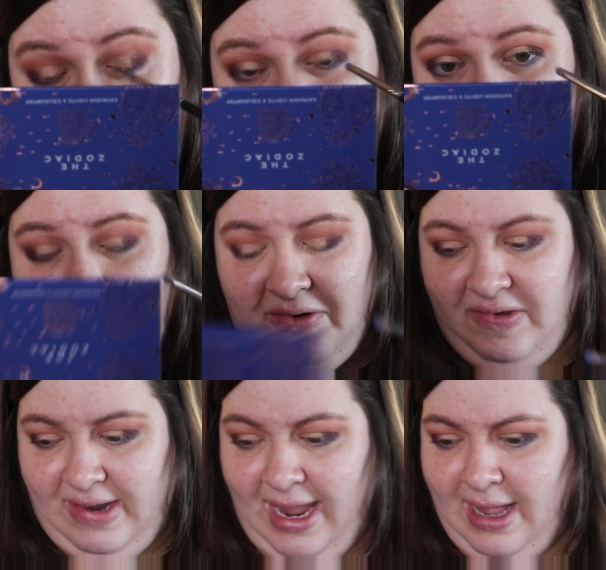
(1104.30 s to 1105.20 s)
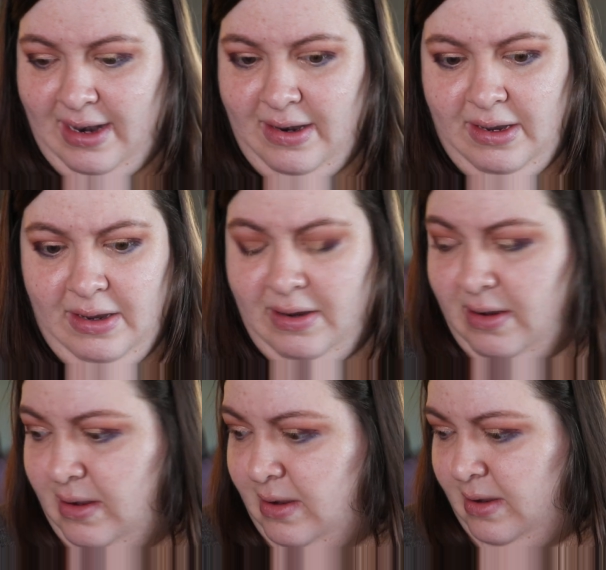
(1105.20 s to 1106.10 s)
I don't understand.
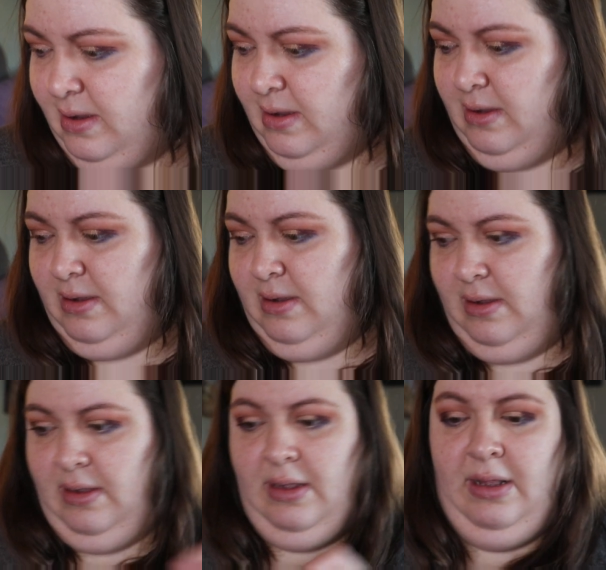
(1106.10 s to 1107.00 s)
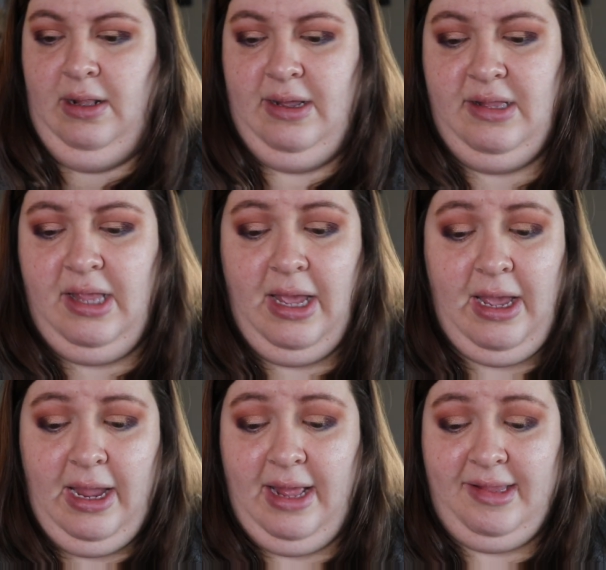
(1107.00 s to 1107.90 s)
I
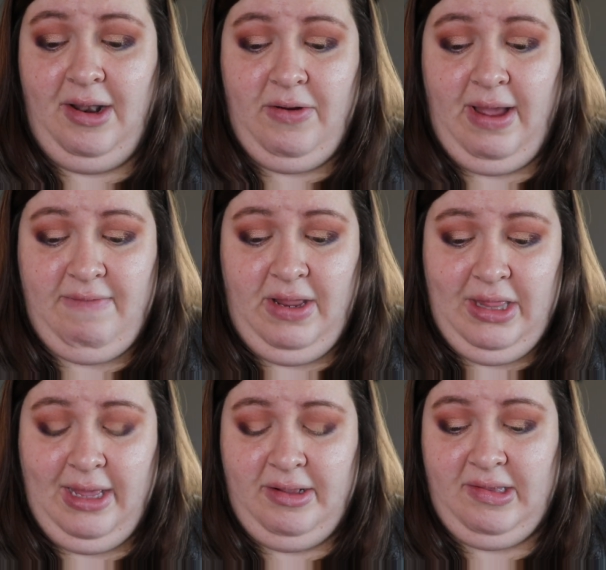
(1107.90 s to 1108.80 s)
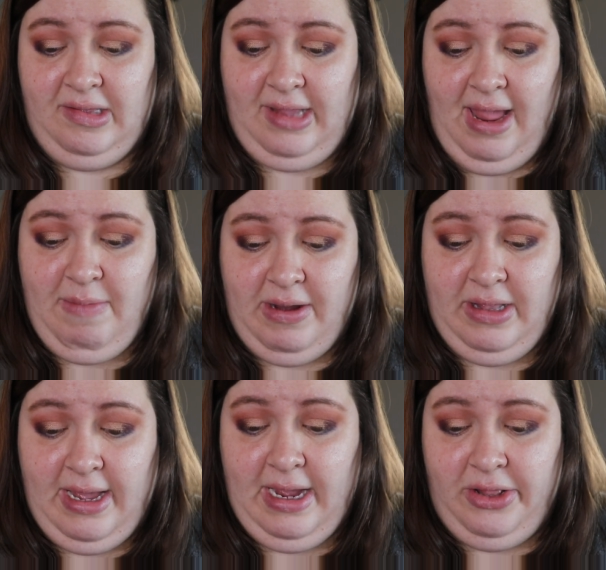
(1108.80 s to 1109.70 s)
guess I don't have anything else to say about
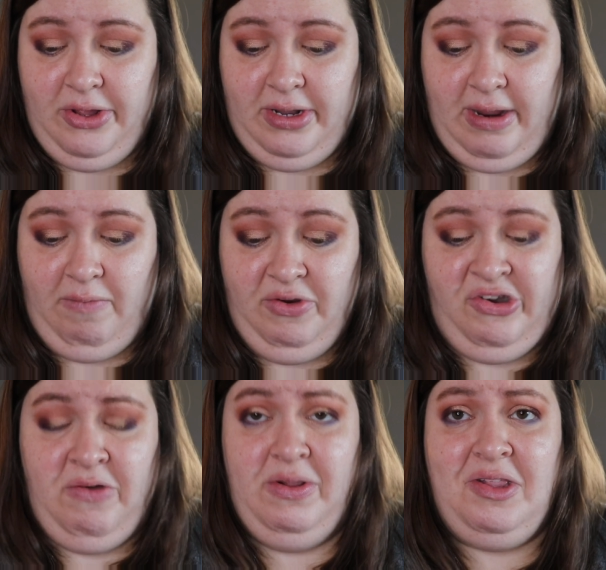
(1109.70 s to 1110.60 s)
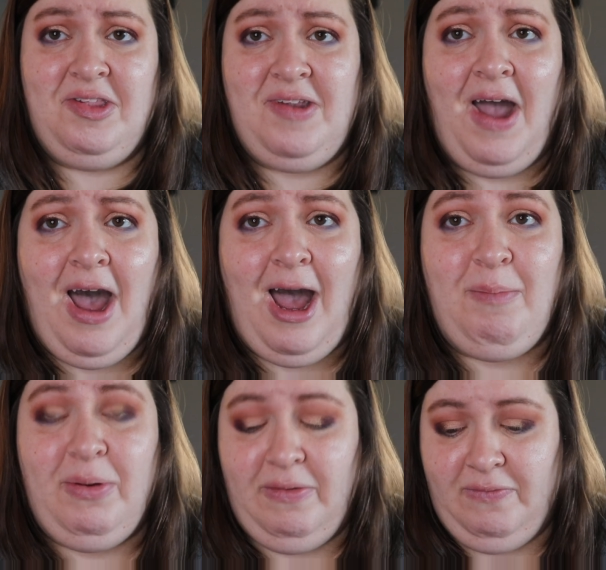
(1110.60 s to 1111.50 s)
that other than I wish it would
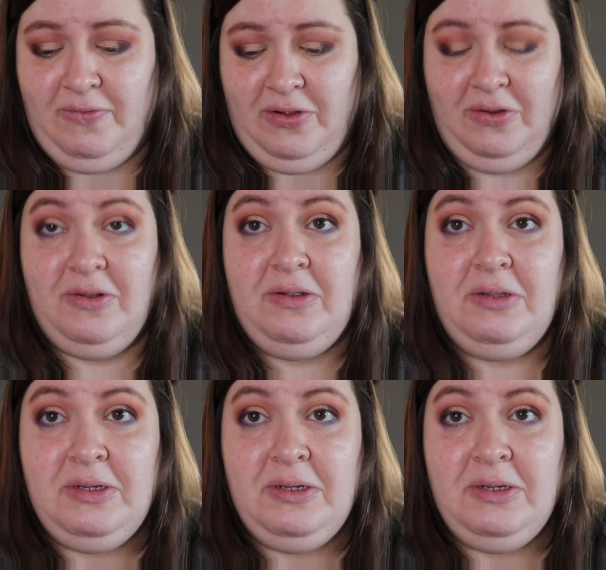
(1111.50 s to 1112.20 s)
stop for their